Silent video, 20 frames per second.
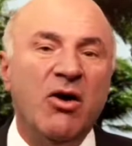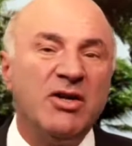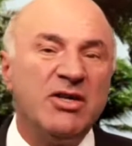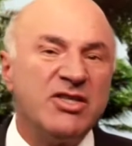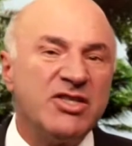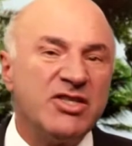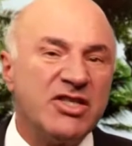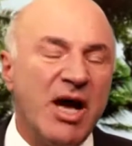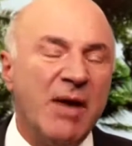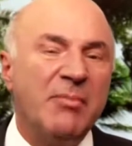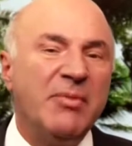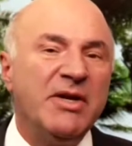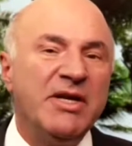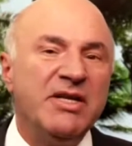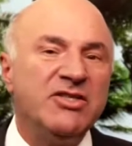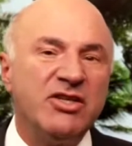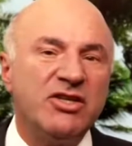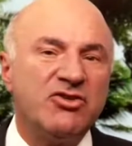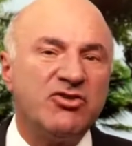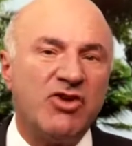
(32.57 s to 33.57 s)

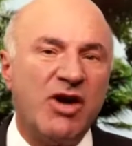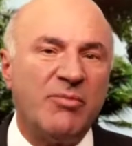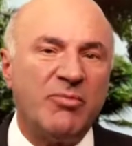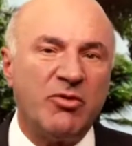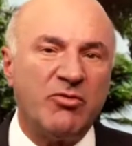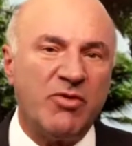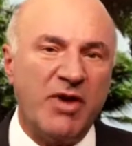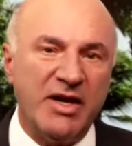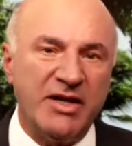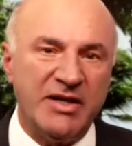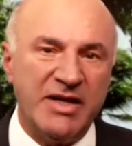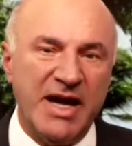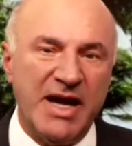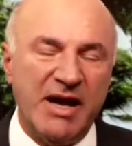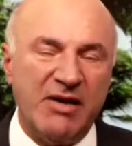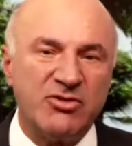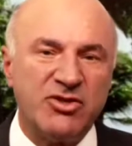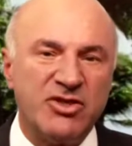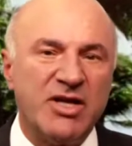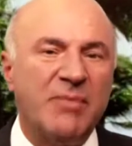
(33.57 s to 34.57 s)
Somebody's in trouble right
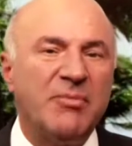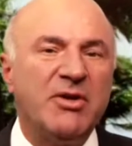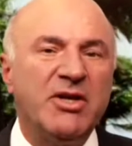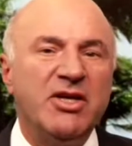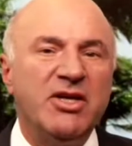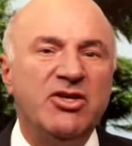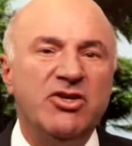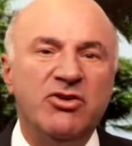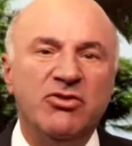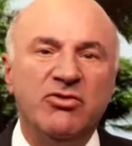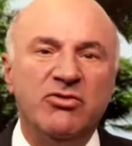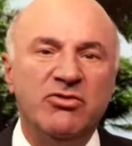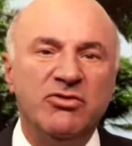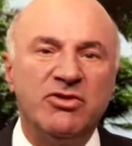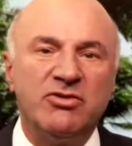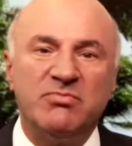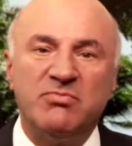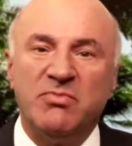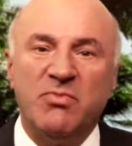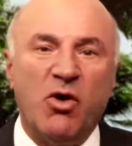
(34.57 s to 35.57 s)
now. Somebody
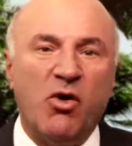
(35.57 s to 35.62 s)
huge,